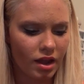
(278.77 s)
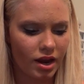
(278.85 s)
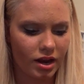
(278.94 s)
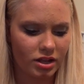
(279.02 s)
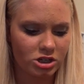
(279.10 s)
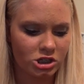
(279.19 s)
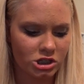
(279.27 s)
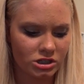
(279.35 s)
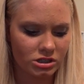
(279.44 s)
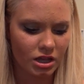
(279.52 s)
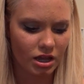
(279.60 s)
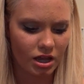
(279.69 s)
And it's
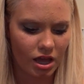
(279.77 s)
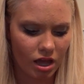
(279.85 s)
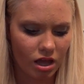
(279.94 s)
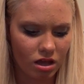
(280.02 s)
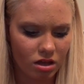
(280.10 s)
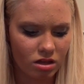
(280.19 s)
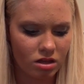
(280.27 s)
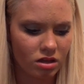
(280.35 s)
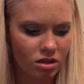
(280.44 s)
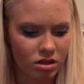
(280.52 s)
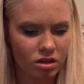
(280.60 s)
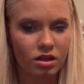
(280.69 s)
just like
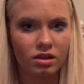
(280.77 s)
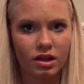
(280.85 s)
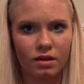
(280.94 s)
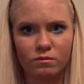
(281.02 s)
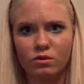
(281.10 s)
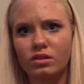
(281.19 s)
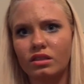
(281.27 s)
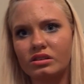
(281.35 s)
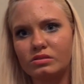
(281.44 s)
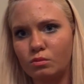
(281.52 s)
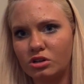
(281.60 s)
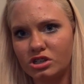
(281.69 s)
comes with the
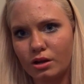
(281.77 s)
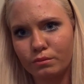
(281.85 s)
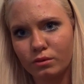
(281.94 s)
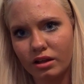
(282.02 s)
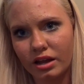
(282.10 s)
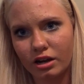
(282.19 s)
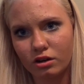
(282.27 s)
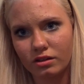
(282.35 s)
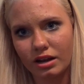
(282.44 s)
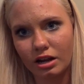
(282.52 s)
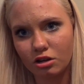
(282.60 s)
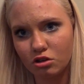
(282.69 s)
sponge applicator
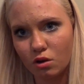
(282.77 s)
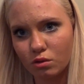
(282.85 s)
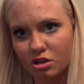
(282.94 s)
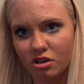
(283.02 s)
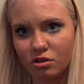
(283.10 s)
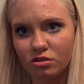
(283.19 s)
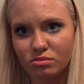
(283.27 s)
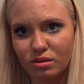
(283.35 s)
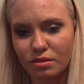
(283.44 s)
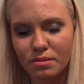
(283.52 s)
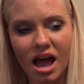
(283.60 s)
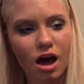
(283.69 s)
that I don't use, but
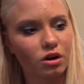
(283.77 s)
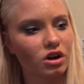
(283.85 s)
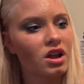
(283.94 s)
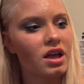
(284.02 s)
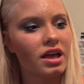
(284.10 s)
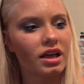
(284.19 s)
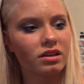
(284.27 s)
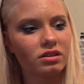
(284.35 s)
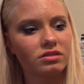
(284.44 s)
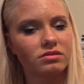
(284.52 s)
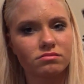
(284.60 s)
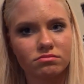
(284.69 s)
the powder
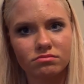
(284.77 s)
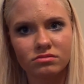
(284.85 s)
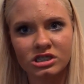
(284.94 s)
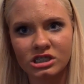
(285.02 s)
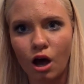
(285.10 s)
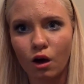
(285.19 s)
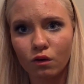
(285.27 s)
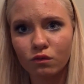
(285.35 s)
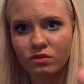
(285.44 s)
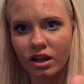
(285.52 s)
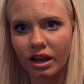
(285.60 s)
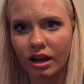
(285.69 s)
is
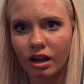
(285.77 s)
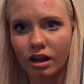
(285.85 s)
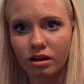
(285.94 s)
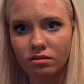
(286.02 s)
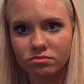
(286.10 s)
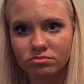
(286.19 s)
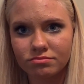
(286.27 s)
soft and